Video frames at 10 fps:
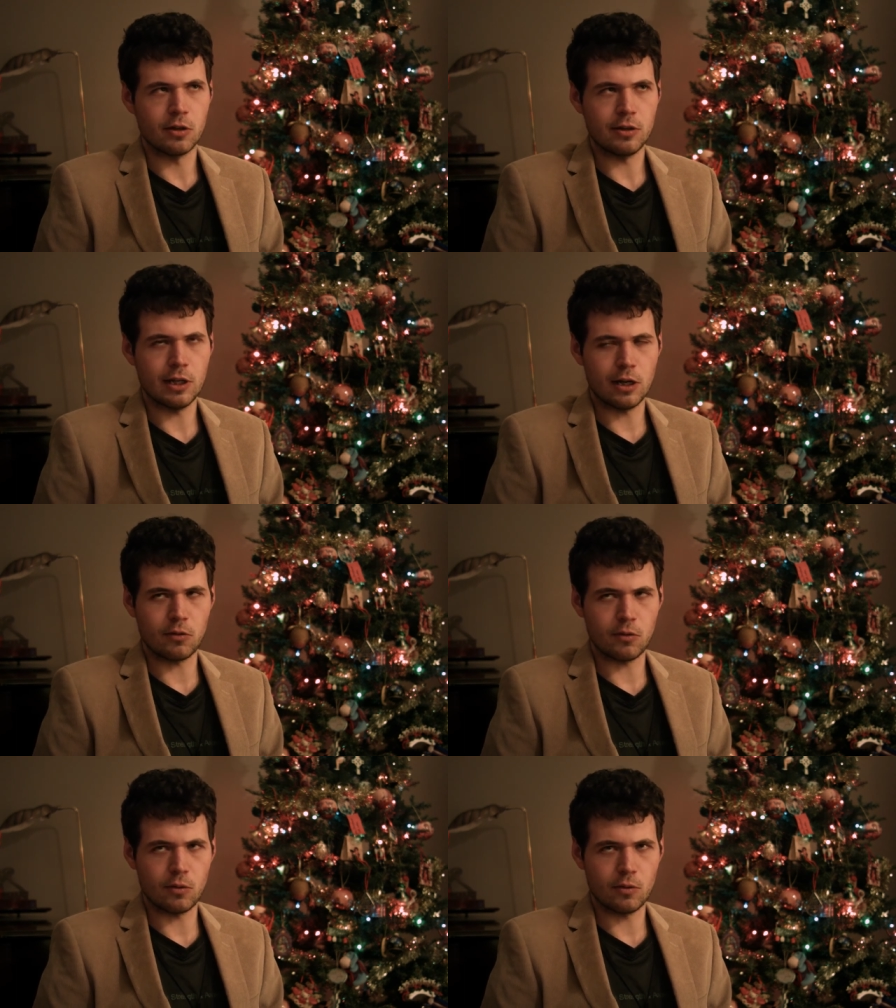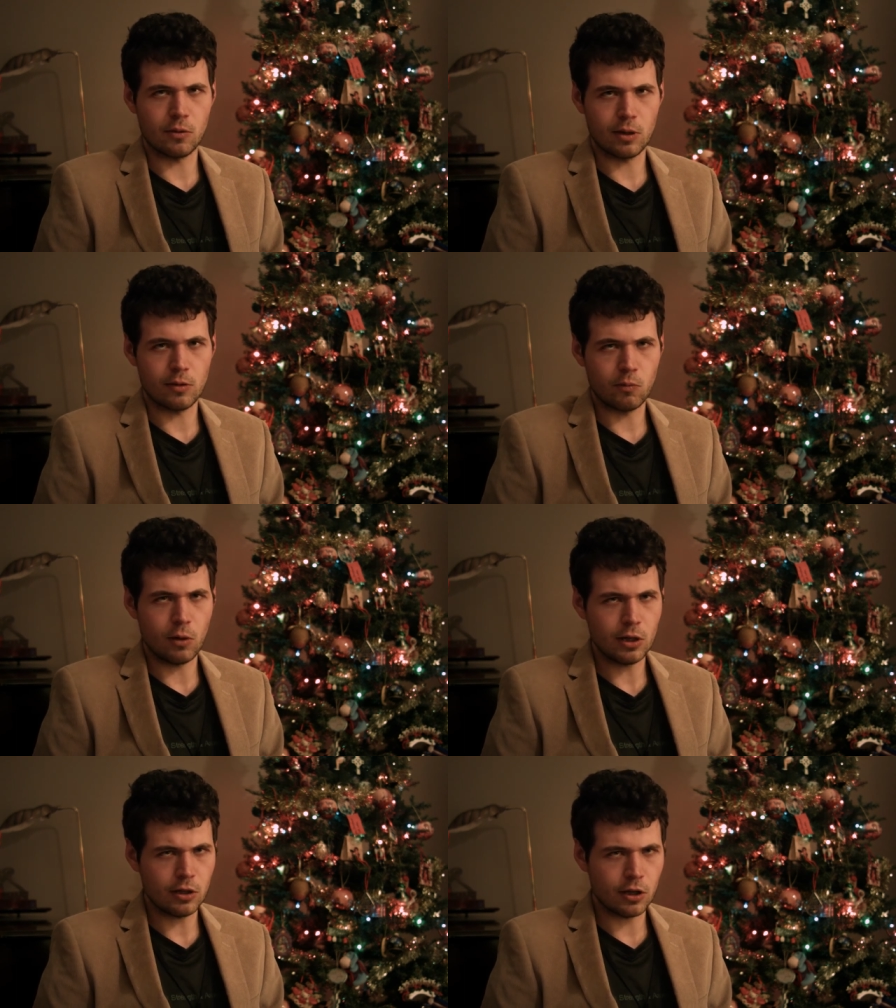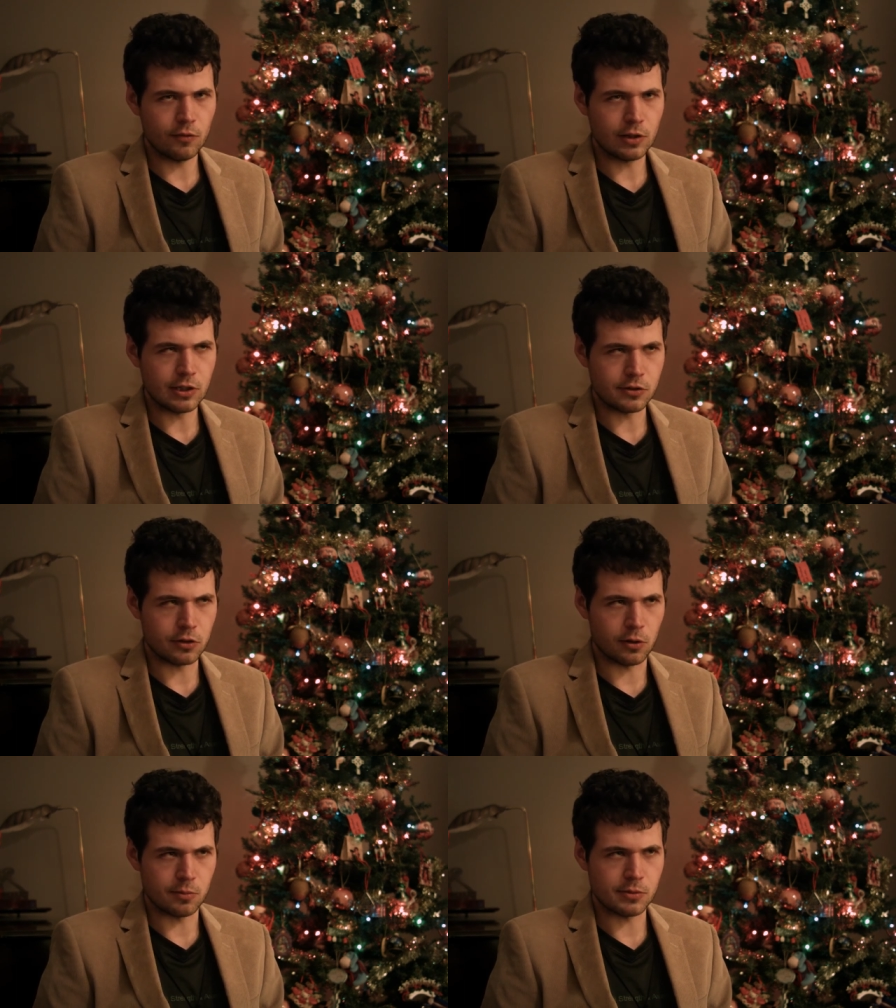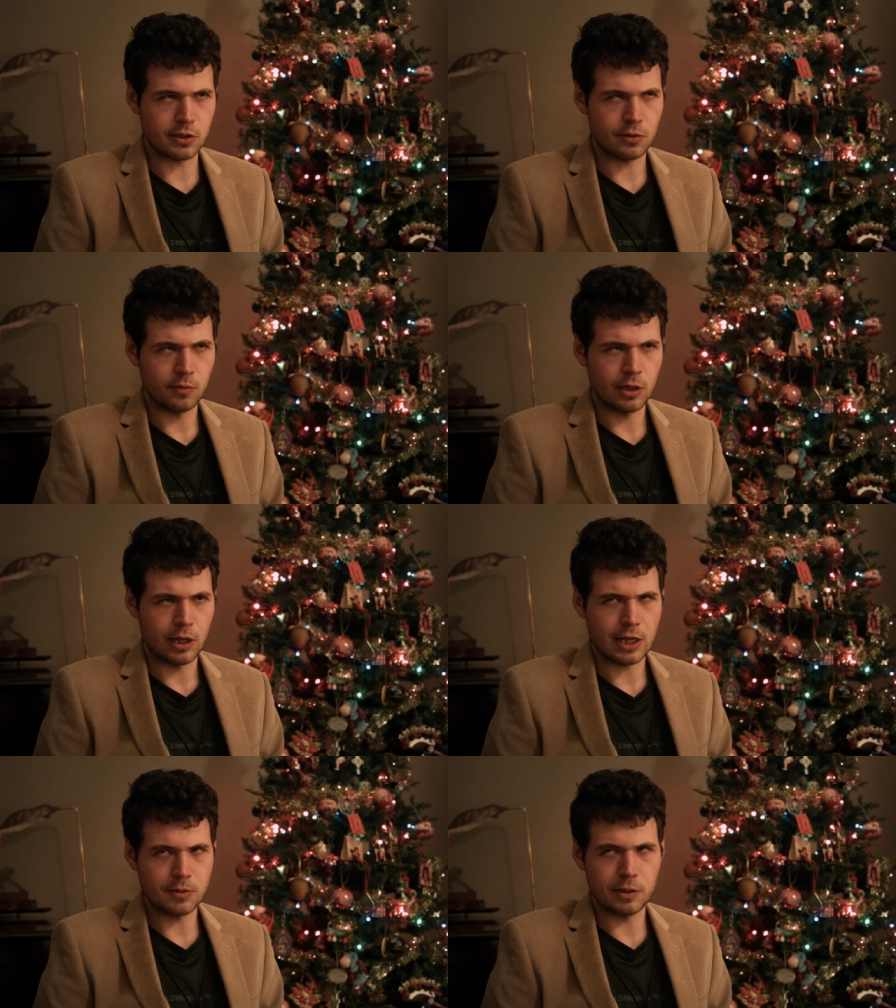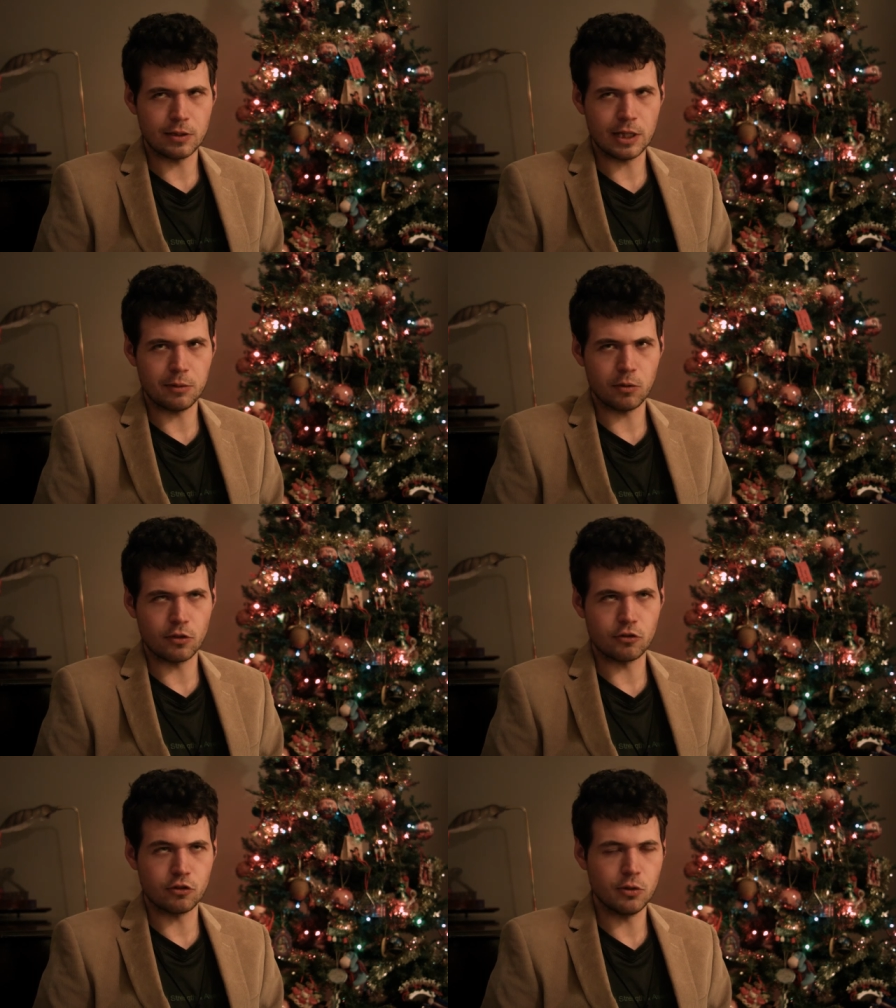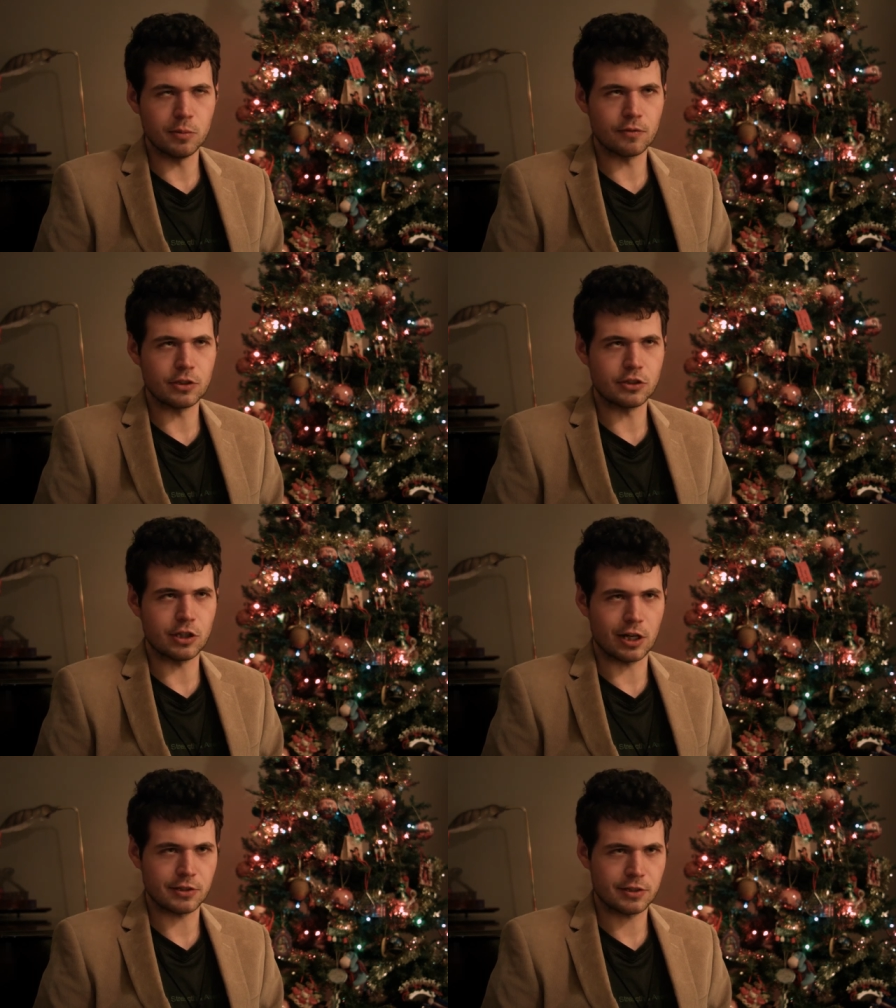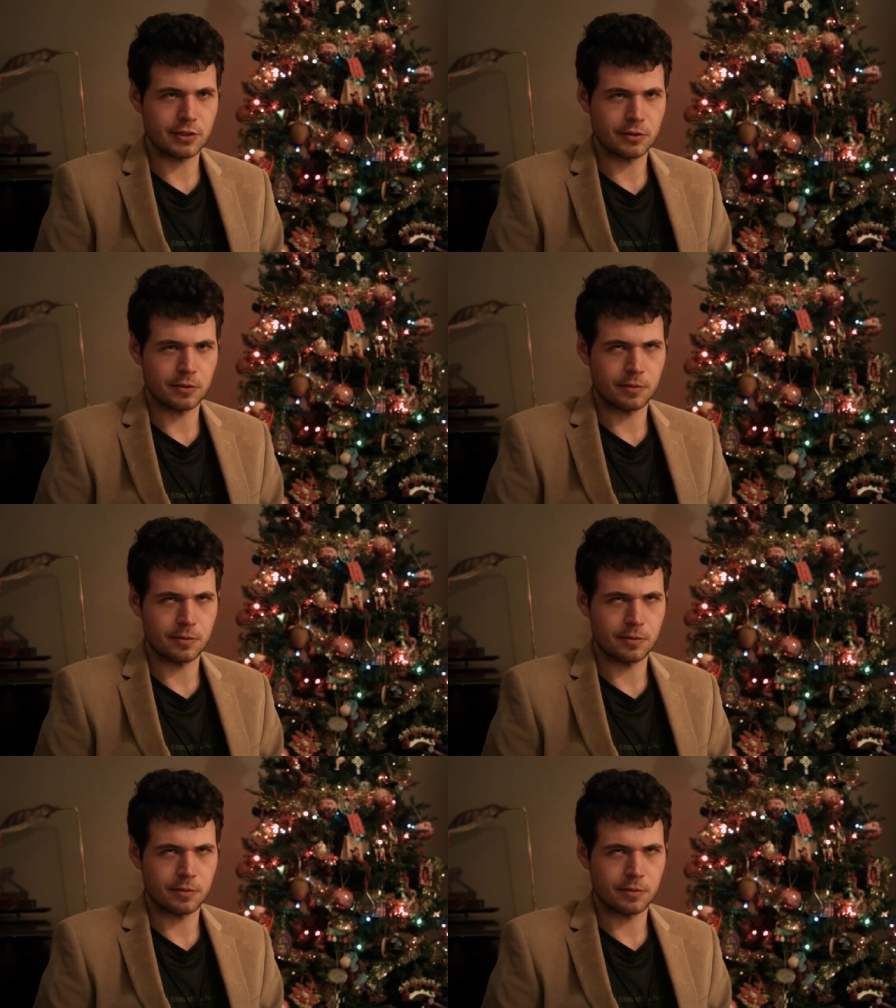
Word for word: Now, one of these tombs has been labeled the Tomb of the Just.